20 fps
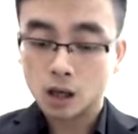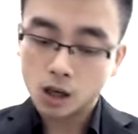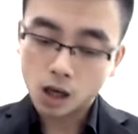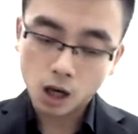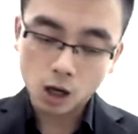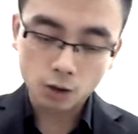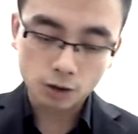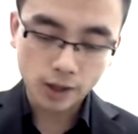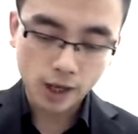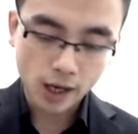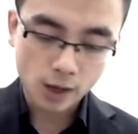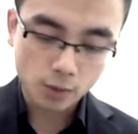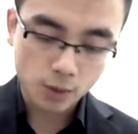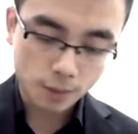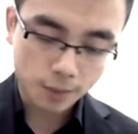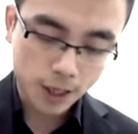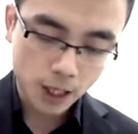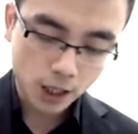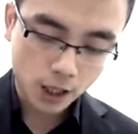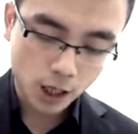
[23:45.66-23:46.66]
Okay, we
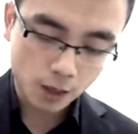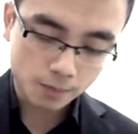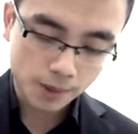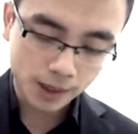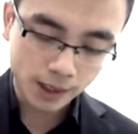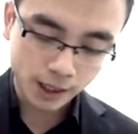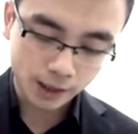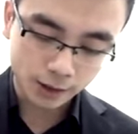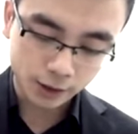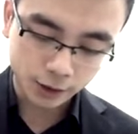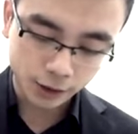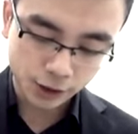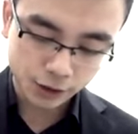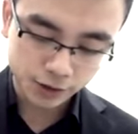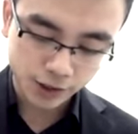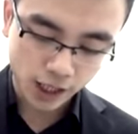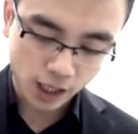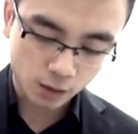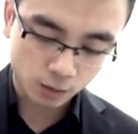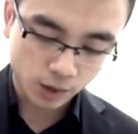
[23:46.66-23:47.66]
pick up another
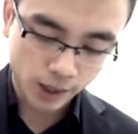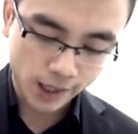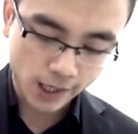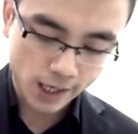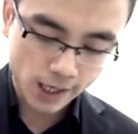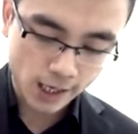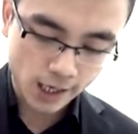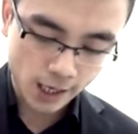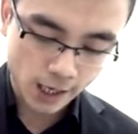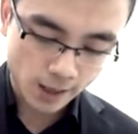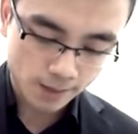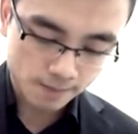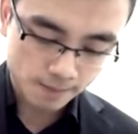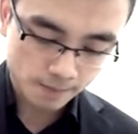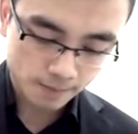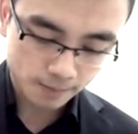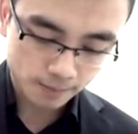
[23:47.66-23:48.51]
discount rate here.